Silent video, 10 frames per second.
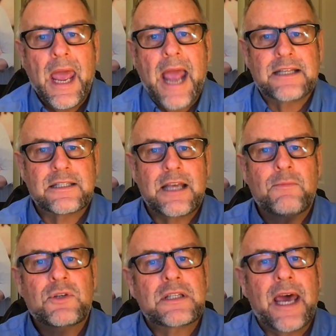at
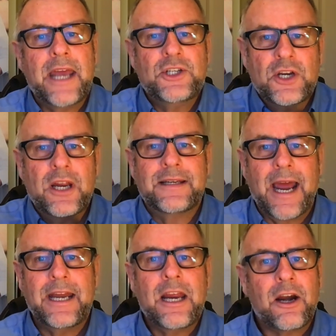some stage in your
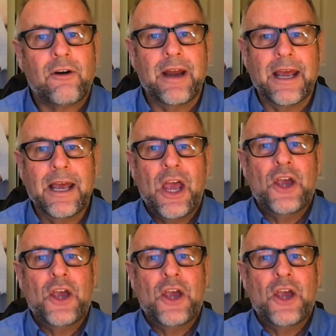dating career,